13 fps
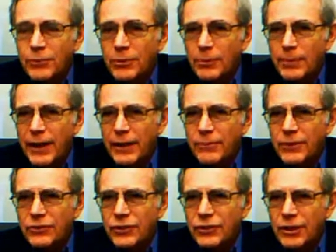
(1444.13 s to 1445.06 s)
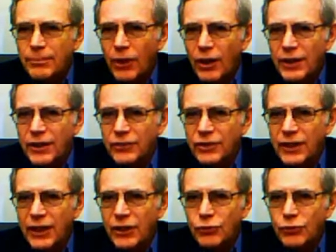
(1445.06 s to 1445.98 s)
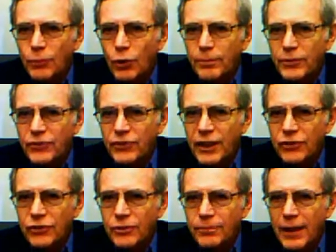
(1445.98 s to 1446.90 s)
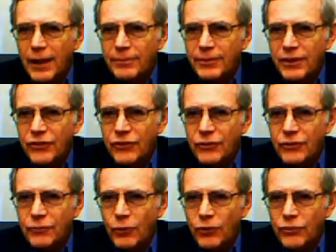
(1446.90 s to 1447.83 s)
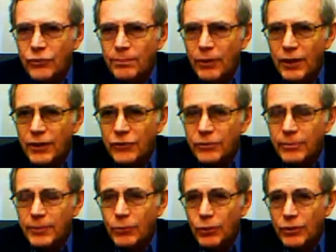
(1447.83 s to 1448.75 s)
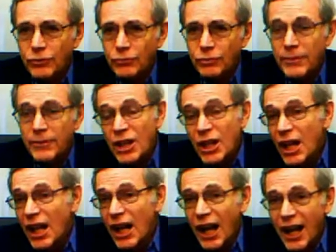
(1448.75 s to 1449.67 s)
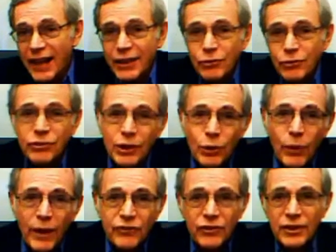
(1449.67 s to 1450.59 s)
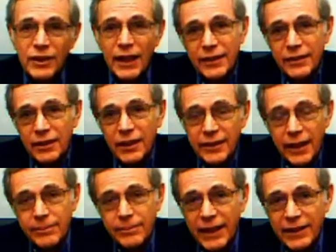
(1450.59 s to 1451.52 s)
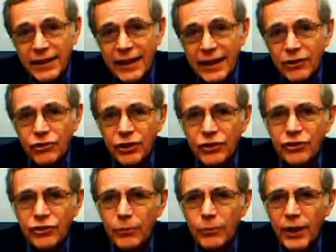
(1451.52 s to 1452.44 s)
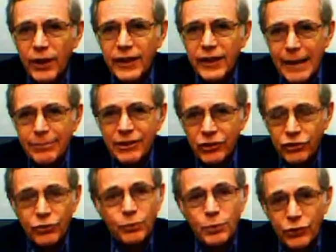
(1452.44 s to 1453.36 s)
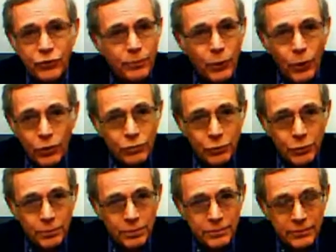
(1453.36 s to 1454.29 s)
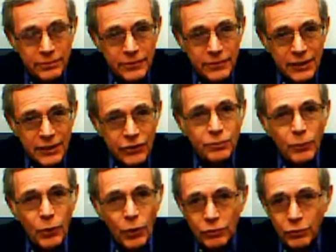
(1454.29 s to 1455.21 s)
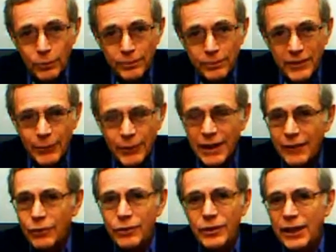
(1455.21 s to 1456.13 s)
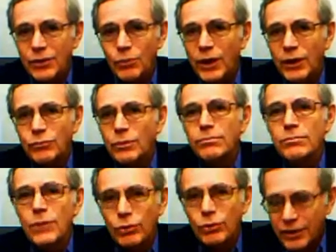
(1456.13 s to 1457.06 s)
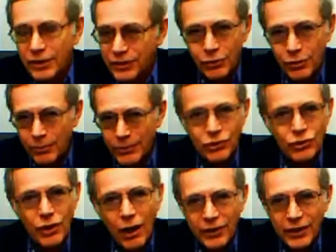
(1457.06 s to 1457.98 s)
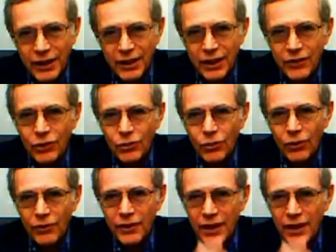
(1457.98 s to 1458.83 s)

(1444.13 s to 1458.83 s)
compare them to the Tea Party today, a small percentage of the populace that forces parties to be more extreme? Interesting question, and not a bad analogy in some ways. The abolitionists were a small group. They were never anywhere remotely near a majority in the North.